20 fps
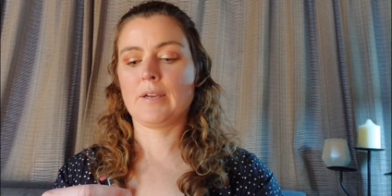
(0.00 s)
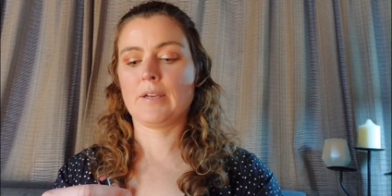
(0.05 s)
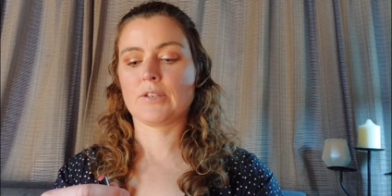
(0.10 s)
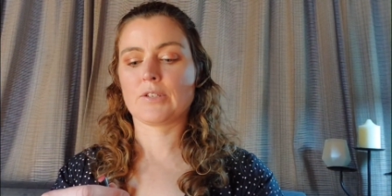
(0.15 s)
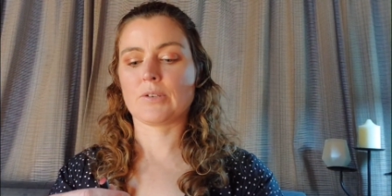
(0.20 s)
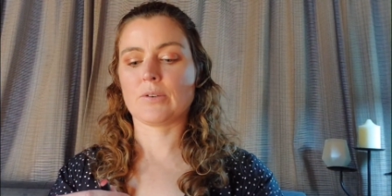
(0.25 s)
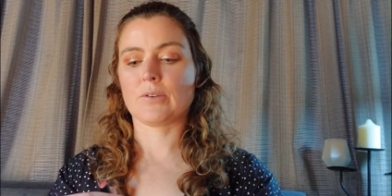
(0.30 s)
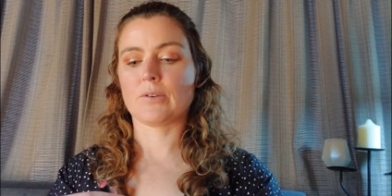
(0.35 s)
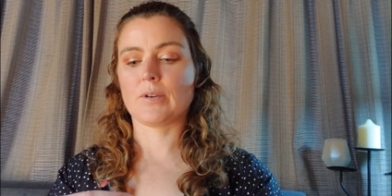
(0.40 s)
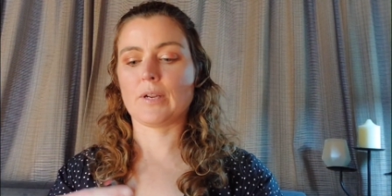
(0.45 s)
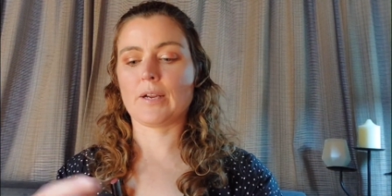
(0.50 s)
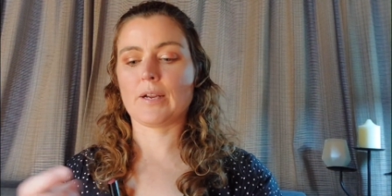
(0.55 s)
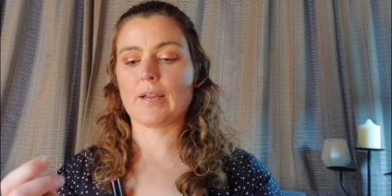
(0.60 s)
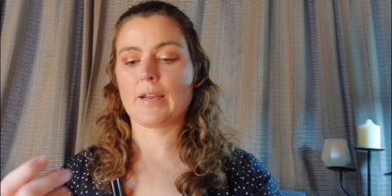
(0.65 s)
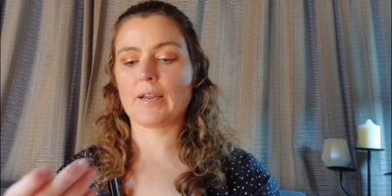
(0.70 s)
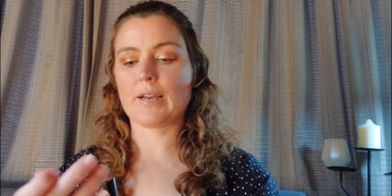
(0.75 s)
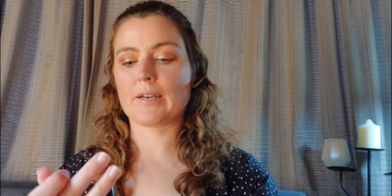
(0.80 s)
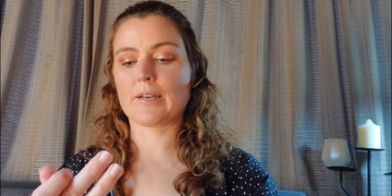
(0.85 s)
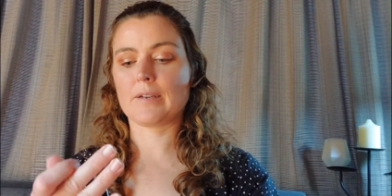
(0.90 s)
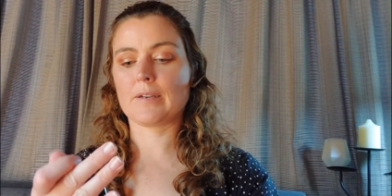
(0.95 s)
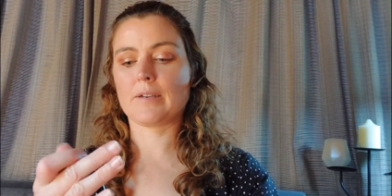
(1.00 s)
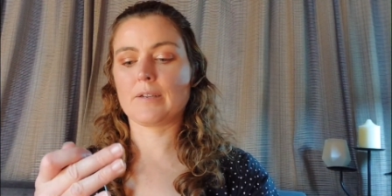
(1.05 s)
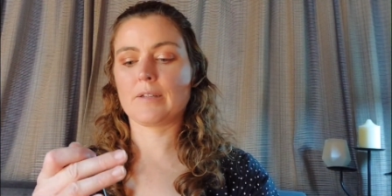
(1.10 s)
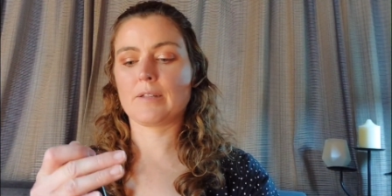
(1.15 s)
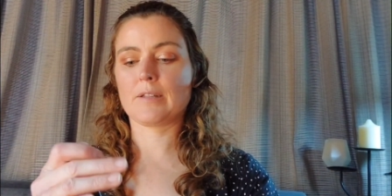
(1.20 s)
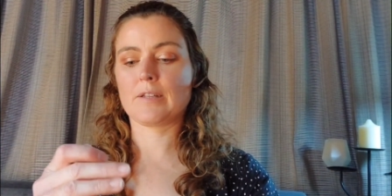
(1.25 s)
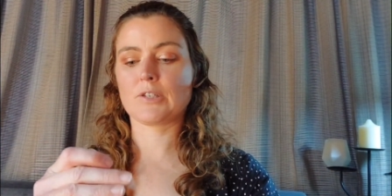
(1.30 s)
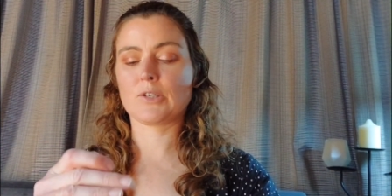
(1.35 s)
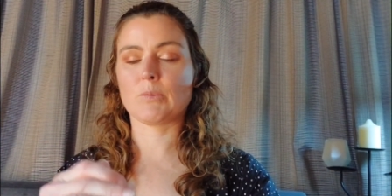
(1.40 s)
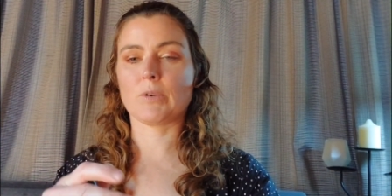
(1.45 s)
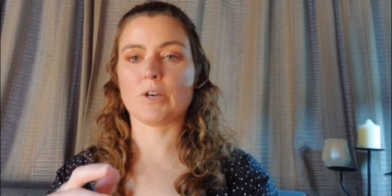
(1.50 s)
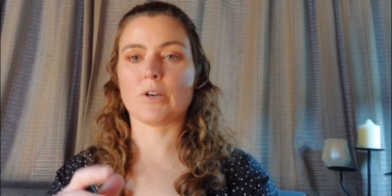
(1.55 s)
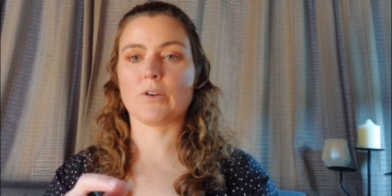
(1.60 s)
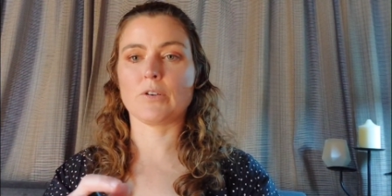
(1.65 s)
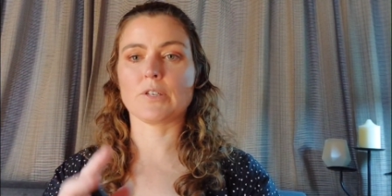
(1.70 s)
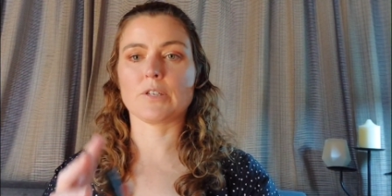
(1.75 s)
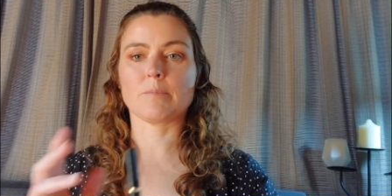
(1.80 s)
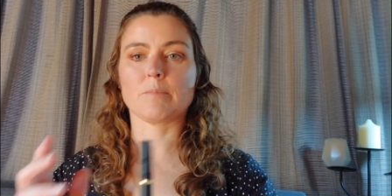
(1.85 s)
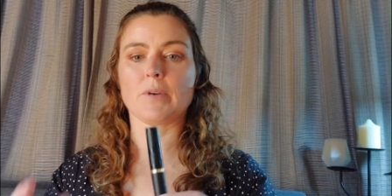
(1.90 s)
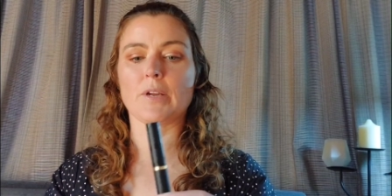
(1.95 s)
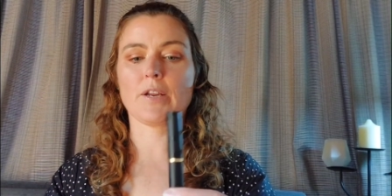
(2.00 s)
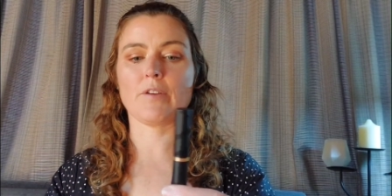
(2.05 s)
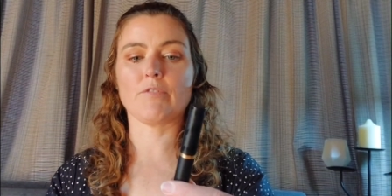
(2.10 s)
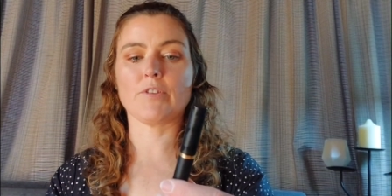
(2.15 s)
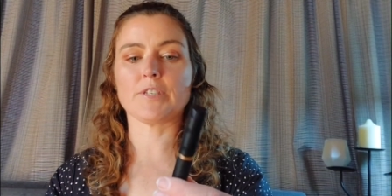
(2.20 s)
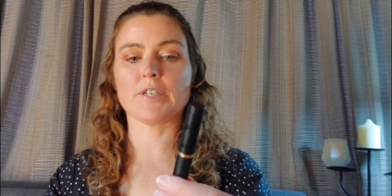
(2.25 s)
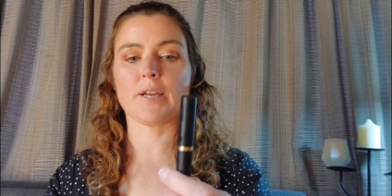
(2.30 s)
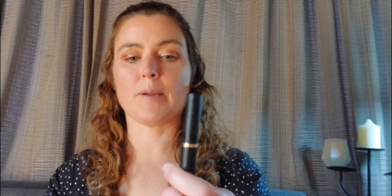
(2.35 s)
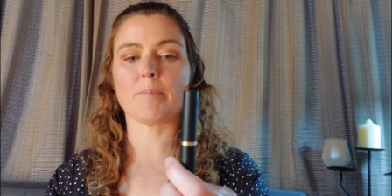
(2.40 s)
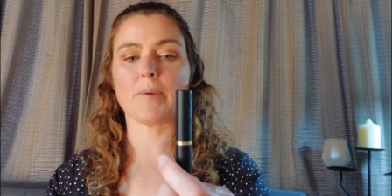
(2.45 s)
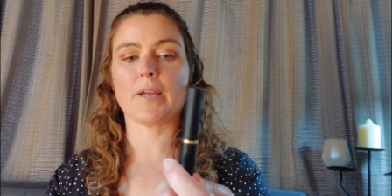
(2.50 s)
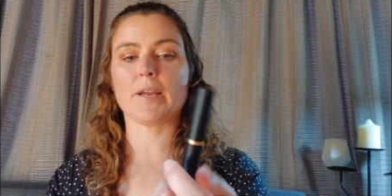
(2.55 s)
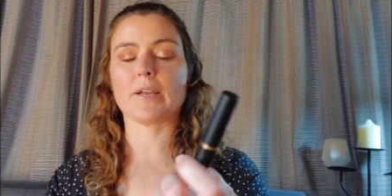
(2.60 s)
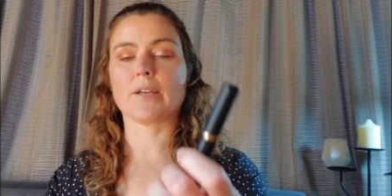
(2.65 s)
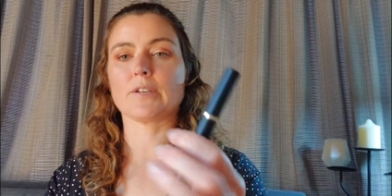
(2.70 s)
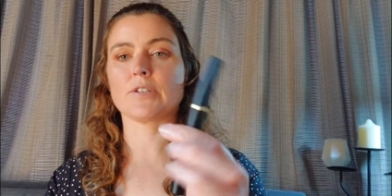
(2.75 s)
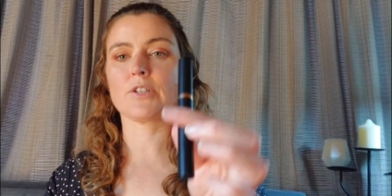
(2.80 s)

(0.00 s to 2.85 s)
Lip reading: So again, this one goes in my everyday bag.